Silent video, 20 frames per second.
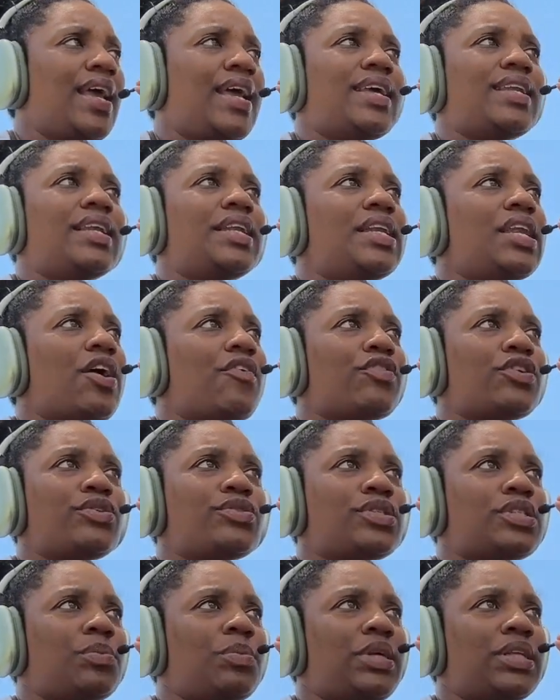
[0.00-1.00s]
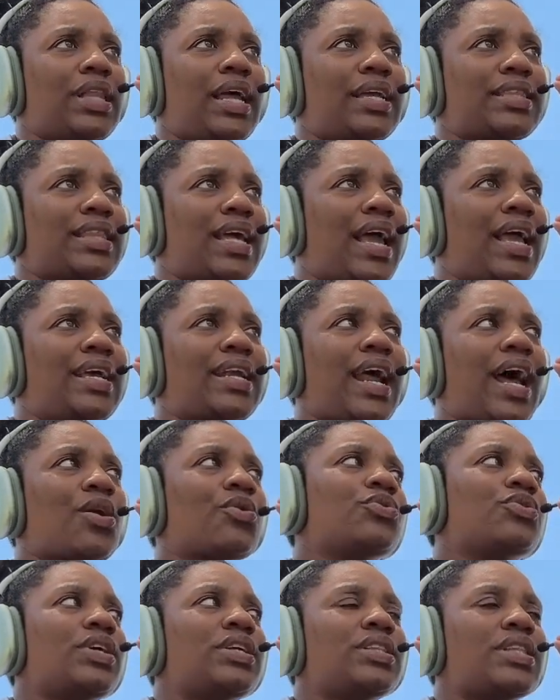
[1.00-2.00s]
And it never used to be like that. And I
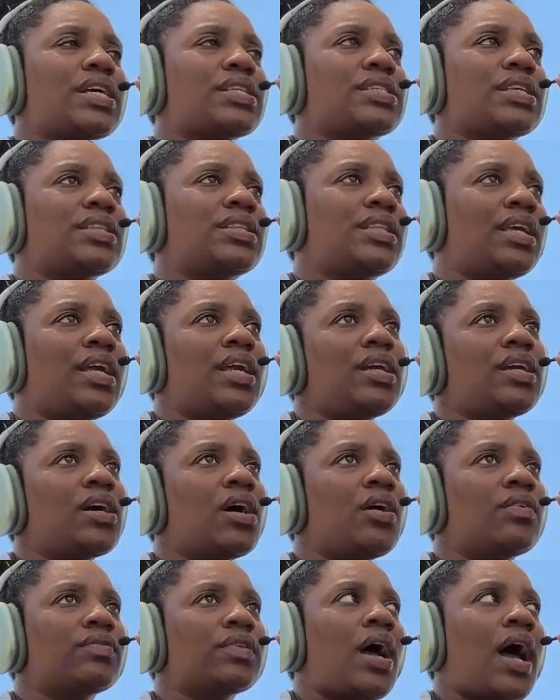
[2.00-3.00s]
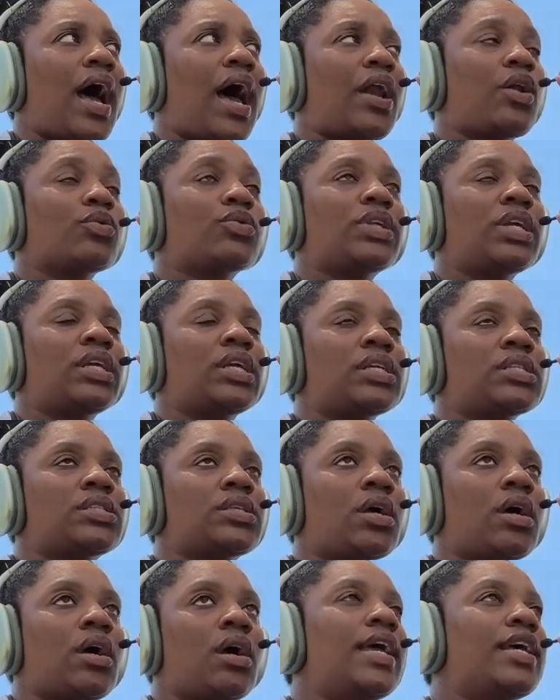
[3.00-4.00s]
don't think that's a thing of, I don't think it's
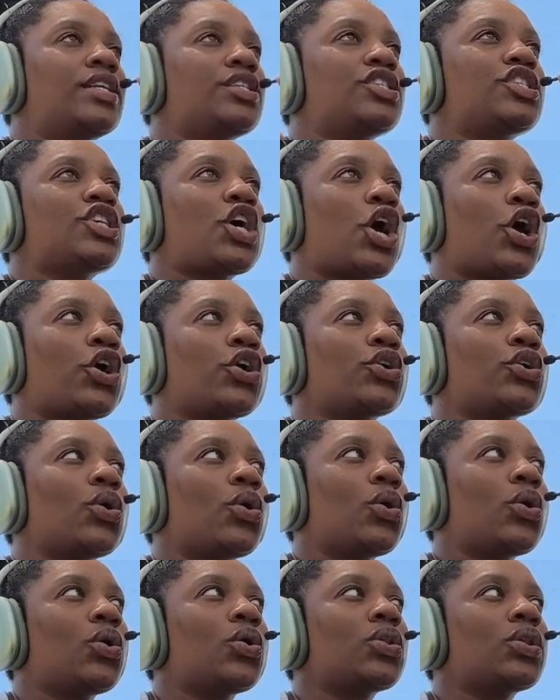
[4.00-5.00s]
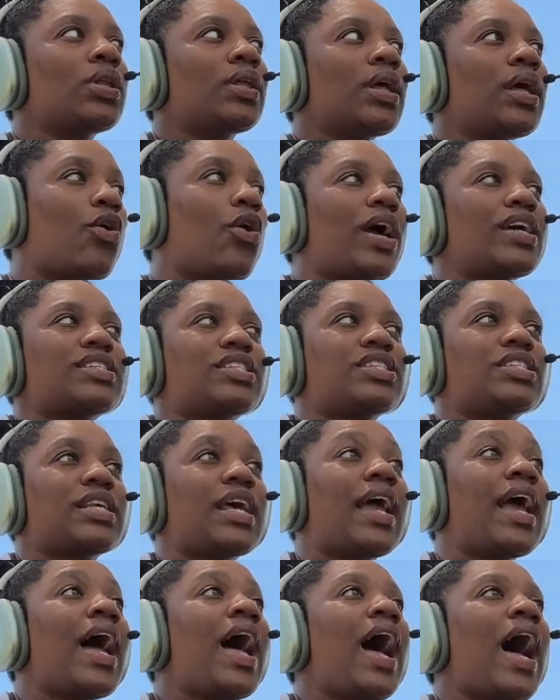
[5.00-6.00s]
a internal, or I should
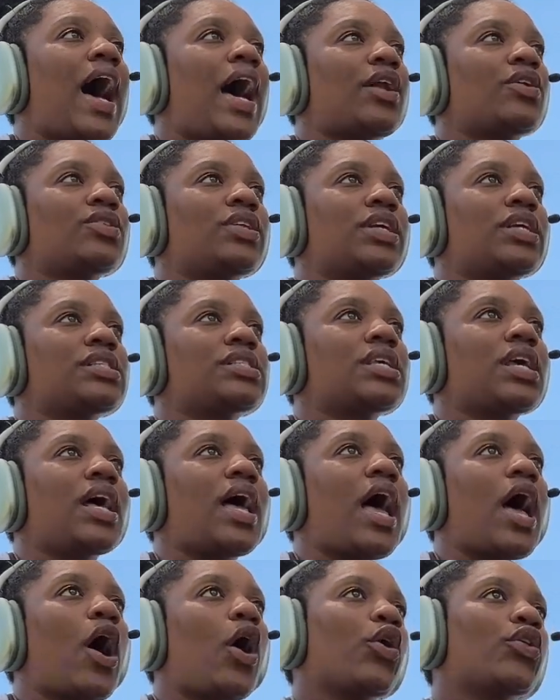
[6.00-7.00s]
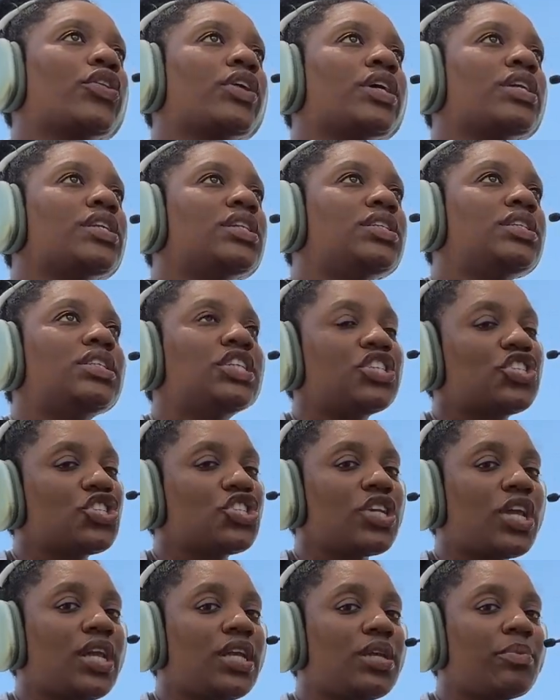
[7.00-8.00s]
say, I don't think it's a health
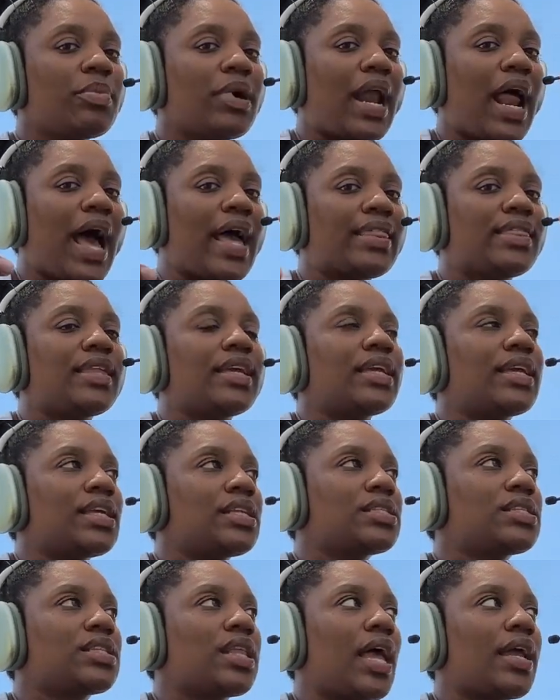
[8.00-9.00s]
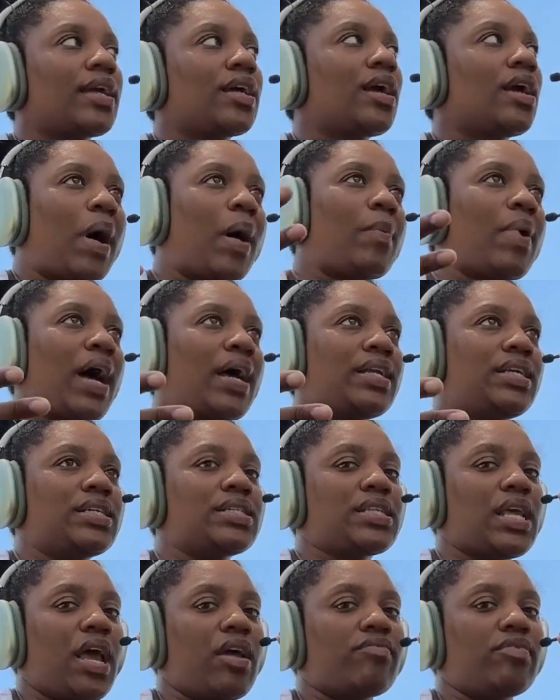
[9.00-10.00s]
condition, but I think it's like a, my body
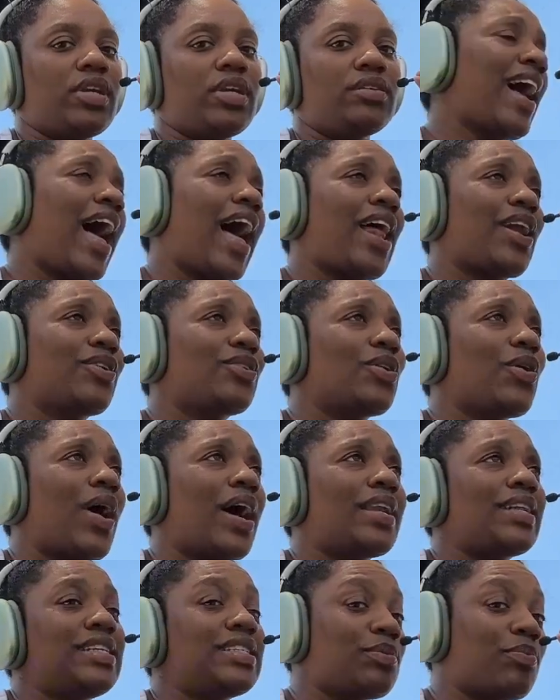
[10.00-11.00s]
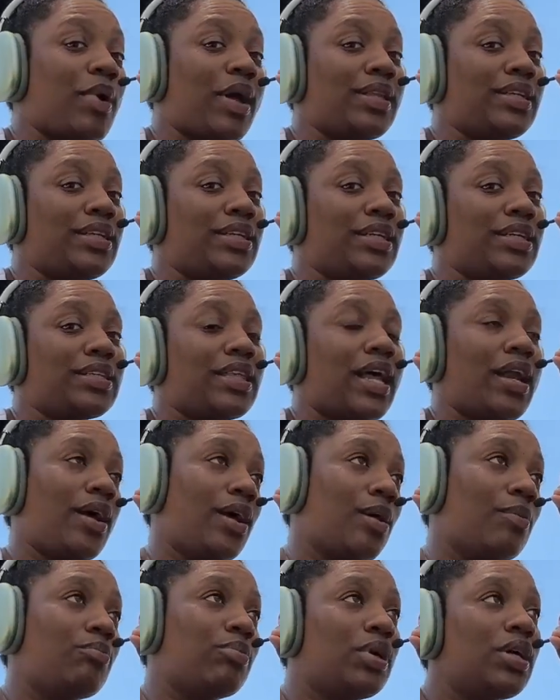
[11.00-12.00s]
is heavy. I don't know. I need to probably look that
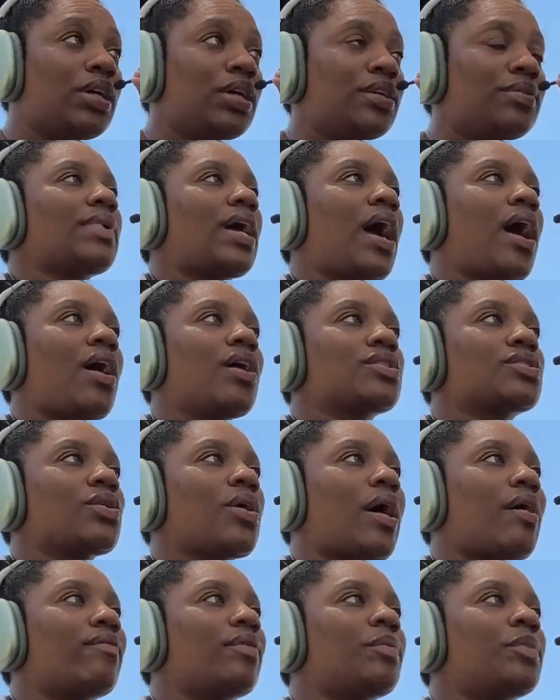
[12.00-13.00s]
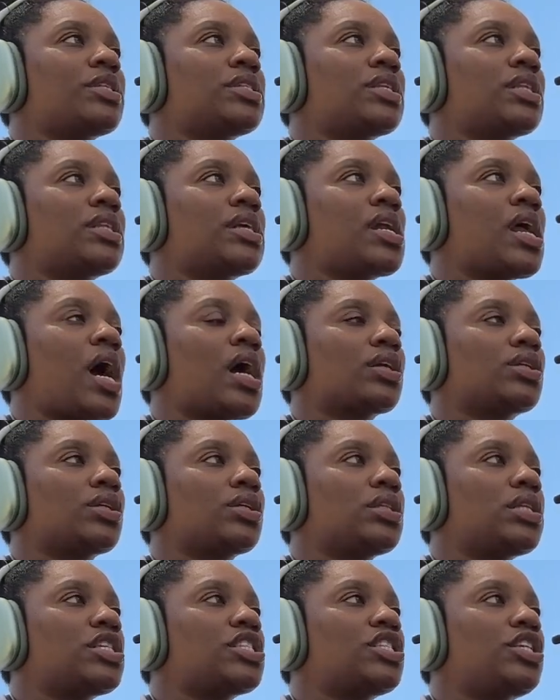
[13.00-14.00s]
up, but I also haven't been to the doctor
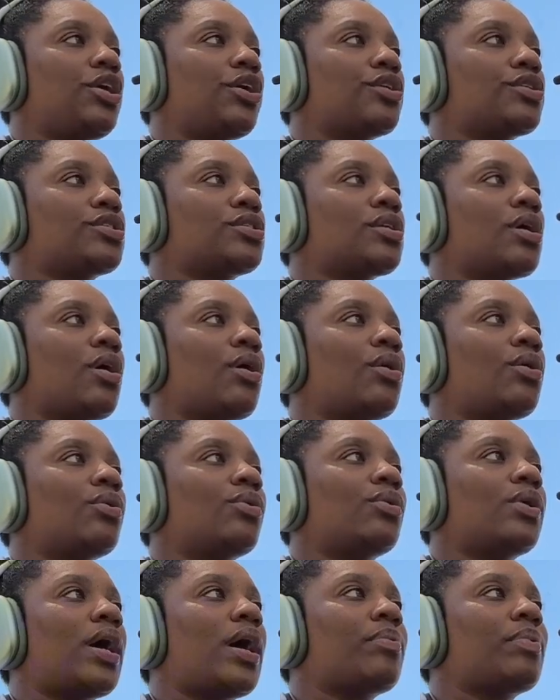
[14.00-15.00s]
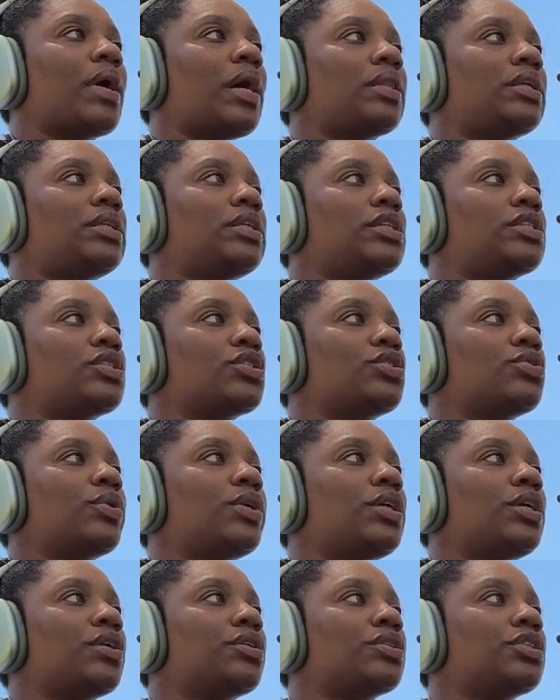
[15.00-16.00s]
this year. So I probably need to do a
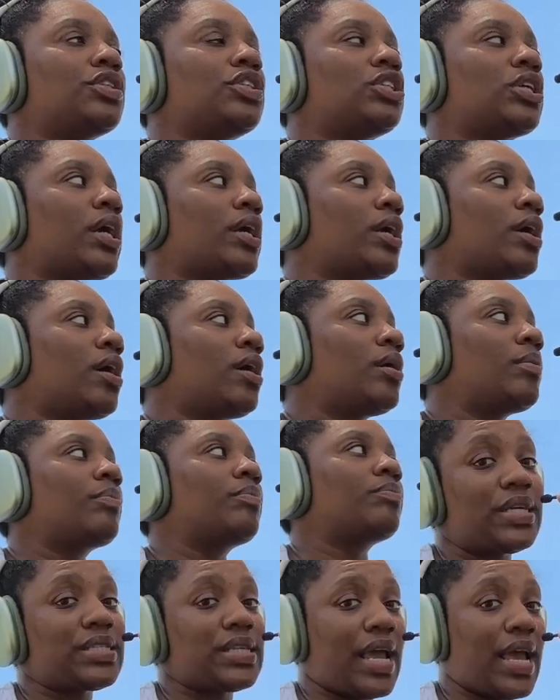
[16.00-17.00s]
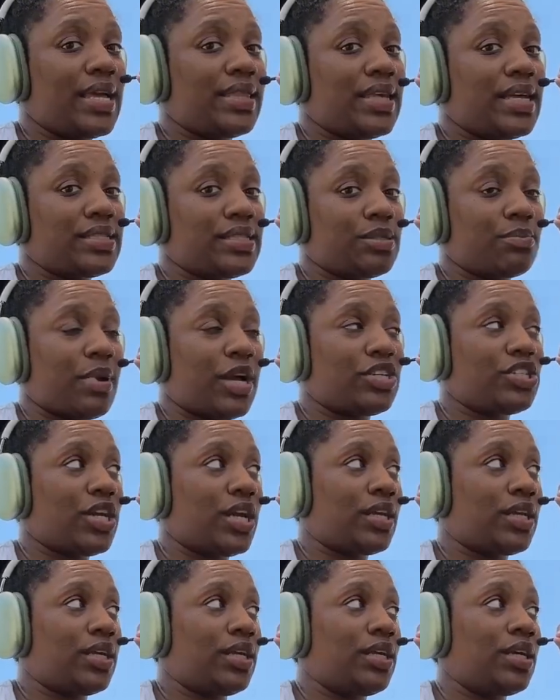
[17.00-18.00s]
yearly checkup. Let's add that to my
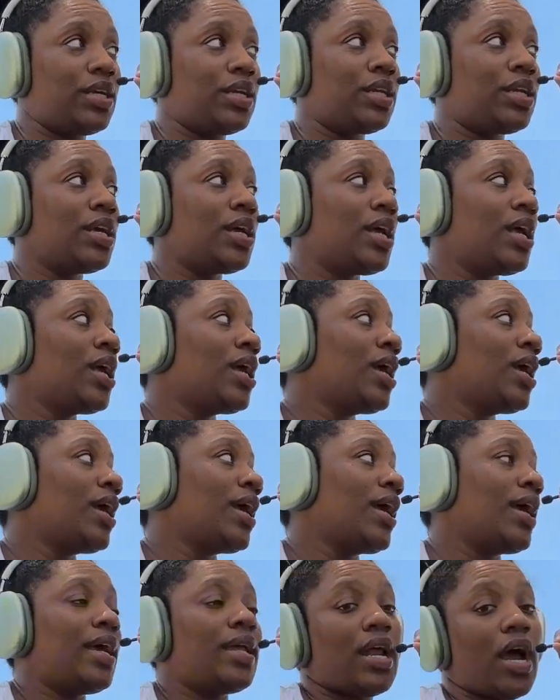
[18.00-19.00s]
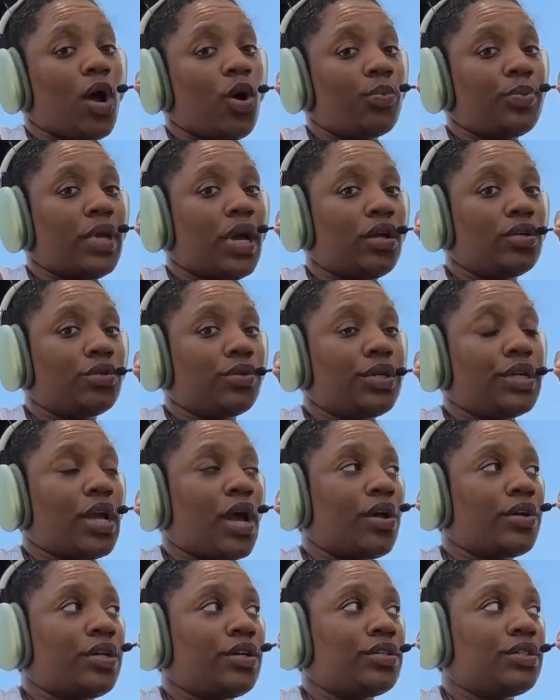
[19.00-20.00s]
check-in. And I hope y'all doing
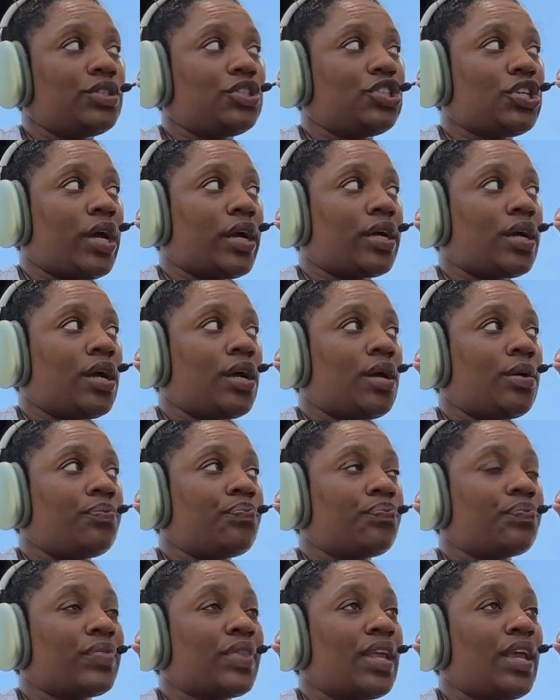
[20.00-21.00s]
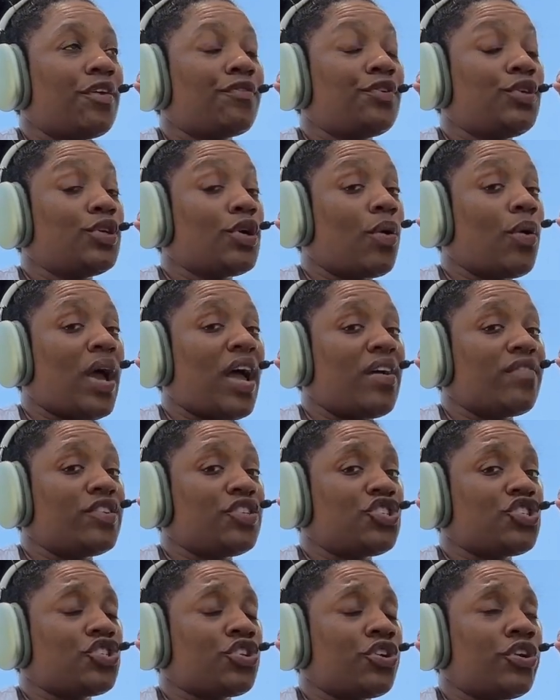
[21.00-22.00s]
y'all yearly checkup. If you don't have
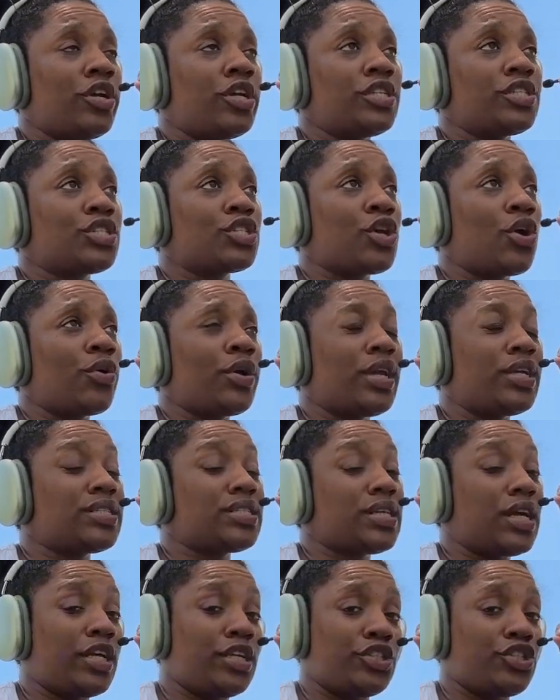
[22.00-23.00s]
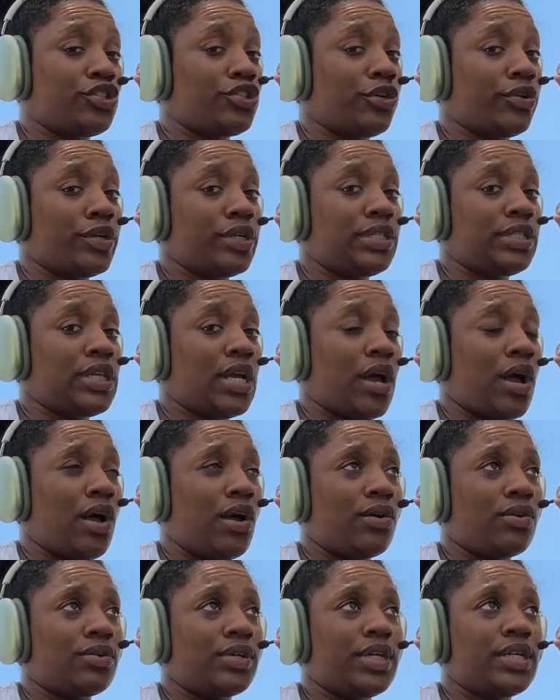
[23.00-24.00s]
insurance, go get state insurance,
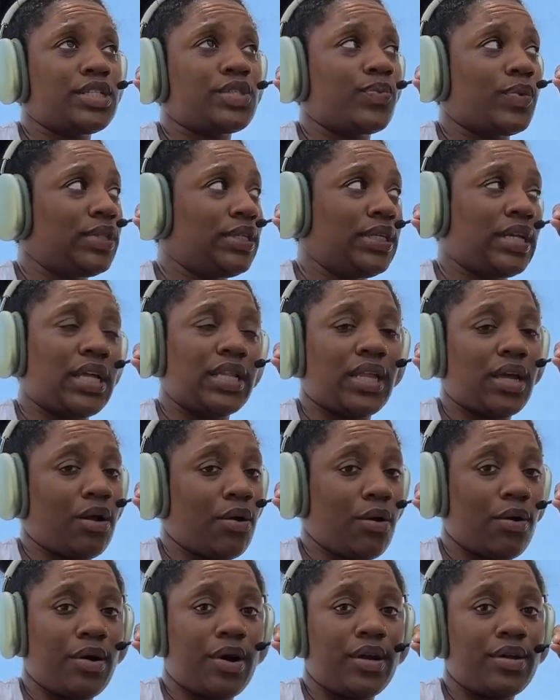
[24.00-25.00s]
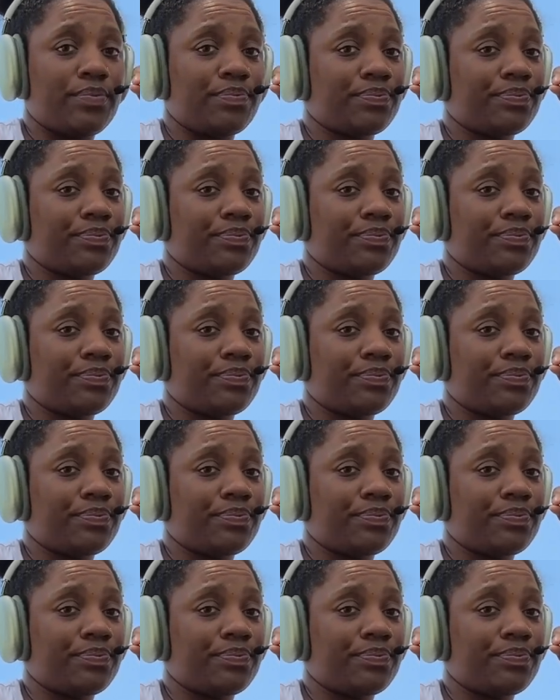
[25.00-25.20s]
y'all. It's really not that hard.